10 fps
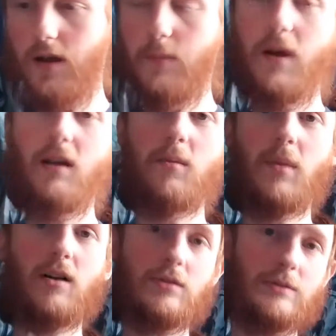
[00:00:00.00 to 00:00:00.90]
Mary
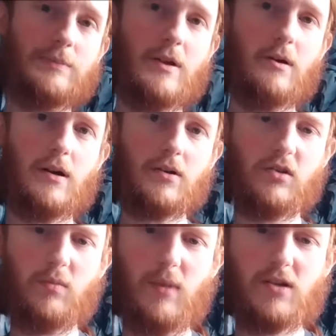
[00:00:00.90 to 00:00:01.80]
Marvel. Now, I got
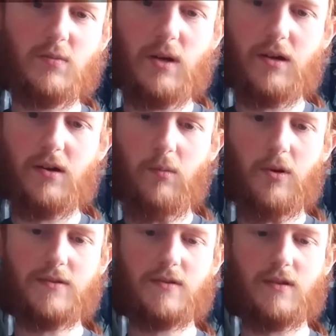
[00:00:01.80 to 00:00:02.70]
smashed by her
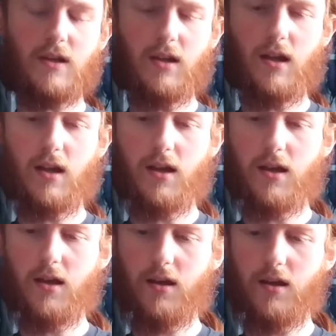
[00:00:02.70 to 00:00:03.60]
once in
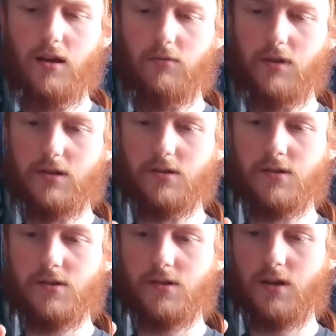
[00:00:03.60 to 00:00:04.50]
a
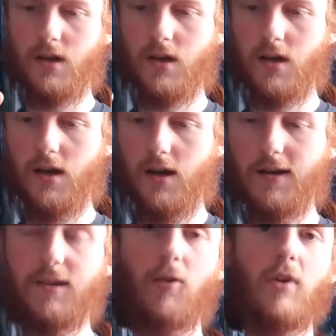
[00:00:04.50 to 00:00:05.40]
regionals.
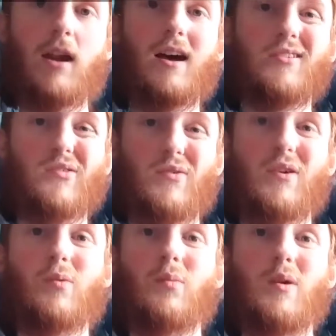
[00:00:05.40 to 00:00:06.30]
Didn't realise this
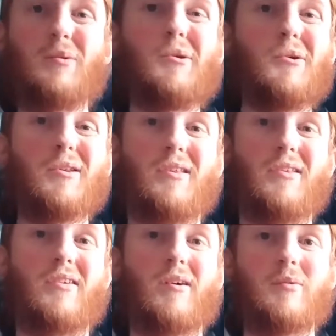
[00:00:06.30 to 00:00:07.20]
figure was meant to be good at the
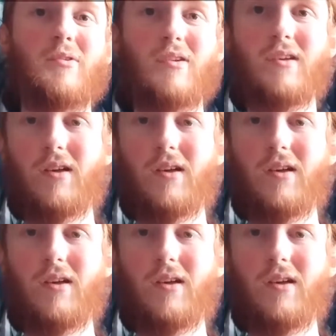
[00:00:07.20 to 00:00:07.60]
time, you see.